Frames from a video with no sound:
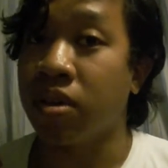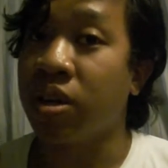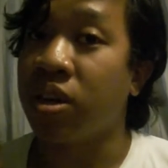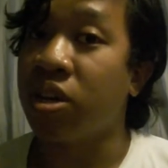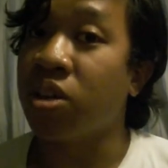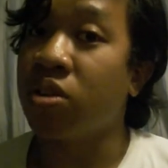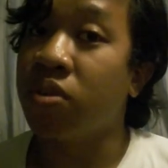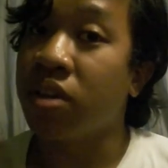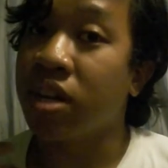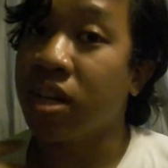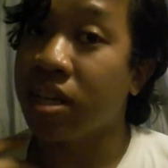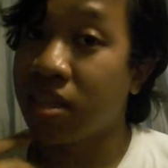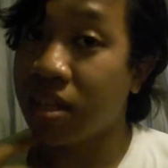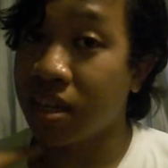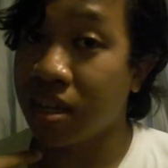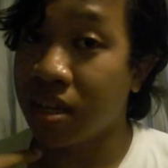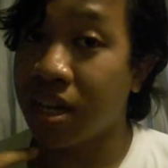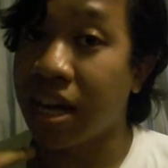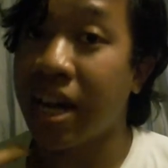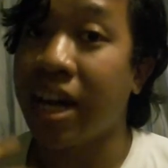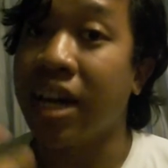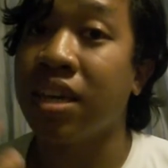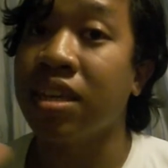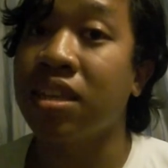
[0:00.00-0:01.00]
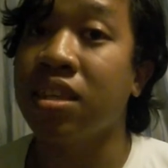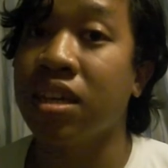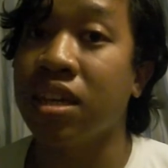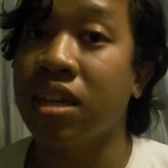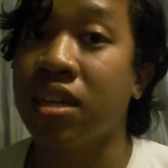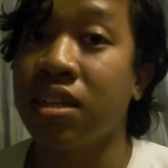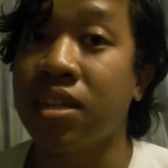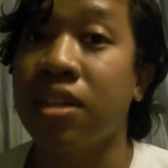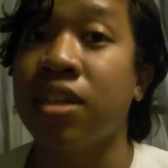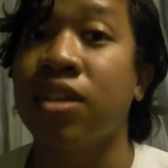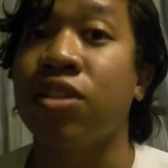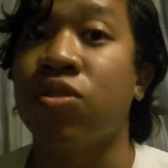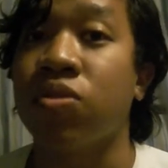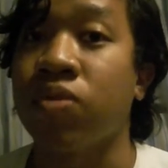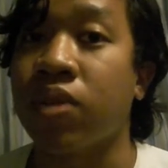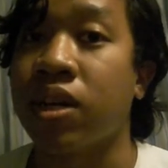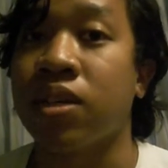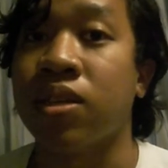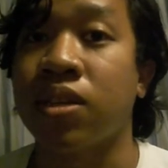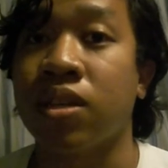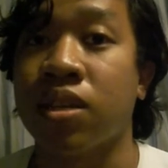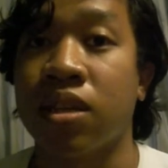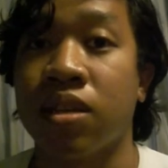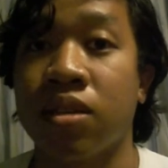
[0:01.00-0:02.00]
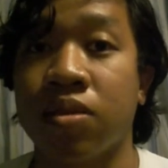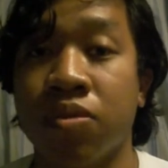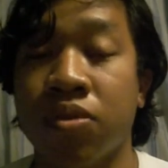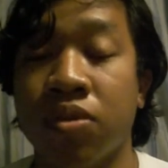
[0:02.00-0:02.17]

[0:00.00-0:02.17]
you know what I think? I think Dick Grayson.